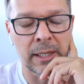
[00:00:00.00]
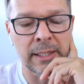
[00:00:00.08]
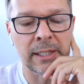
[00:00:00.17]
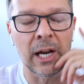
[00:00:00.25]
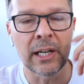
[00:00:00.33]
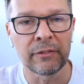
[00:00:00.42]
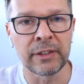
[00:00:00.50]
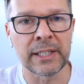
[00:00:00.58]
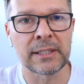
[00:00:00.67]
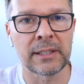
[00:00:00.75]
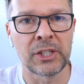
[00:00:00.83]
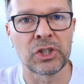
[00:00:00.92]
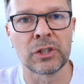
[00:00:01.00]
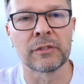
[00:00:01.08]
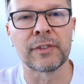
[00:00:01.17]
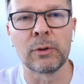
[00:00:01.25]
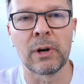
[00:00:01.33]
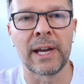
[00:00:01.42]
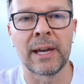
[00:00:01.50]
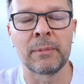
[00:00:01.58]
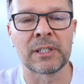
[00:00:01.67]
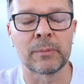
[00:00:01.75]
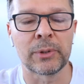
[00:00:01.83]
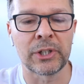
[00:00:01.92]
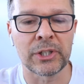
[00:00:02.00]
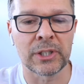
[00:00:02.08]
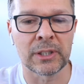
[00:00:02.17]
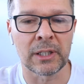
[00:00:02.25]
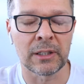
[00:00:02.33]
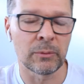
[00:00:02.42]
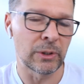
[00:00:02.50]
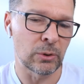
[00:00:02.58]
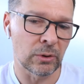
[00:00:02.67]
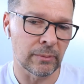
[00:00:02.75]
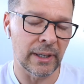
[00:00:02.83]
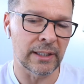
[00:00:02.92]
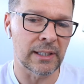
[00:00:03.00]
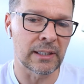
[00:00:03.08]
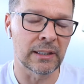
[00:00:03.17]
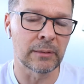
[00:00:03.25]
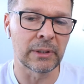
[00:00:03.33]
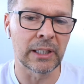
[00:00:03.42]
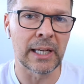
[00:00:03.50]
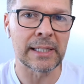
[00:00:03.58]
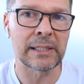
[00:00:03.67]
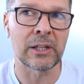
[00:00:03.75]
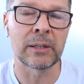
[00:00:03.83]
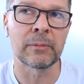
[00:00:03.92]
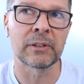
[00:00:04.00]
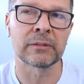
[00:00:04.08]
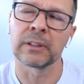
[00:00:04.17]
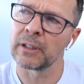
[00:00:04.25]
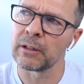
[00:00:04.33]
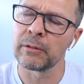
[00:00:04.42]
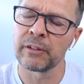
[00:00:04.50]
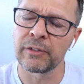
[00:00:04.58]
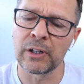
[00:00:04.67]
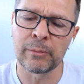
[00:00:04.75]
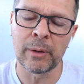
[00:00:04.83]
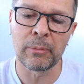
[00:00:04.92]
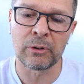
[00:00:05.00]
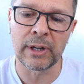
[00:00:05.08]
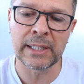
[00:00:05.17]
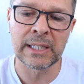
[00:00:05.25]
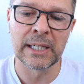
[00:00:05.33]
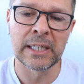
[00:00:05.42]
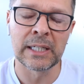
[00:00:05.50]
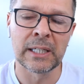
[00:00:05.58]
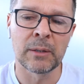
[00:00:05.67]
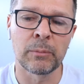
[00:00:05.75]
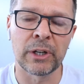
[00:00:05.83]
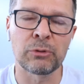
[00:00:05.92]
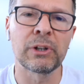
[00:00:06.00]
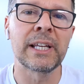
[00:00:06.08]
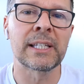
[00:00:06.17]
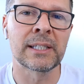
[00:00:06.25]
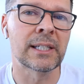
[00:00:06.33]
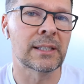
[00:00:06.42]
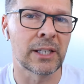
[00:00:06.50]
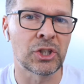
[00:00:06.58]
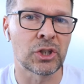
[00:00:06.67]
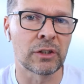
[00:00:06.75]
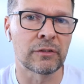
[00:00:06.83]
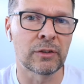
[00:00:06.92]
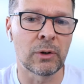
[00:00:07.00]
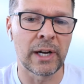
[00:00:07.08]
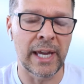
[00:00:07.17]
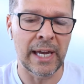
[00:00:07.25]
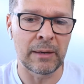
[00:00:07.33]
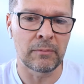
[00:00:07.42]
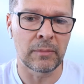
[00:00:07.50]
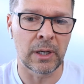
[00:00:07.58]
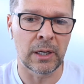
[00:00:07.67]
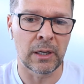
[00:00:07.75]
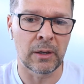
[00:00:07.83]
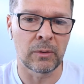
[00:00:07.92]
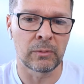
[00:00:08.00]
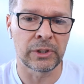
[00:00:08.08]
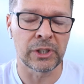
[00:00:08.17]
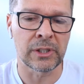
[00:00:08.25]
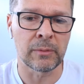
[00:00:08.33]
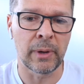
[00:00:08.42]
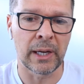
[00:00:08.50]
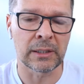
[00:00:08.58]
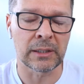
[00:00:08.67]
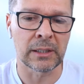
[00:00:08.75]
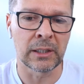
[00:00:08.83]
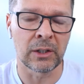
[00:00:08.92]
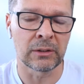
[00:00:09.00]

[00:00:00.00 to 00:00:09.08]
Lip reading: it's kind of an extension of who I am as a person. I think we talked about this a little bit last time, if I remember right. But it really is an extension of who I am, which is about,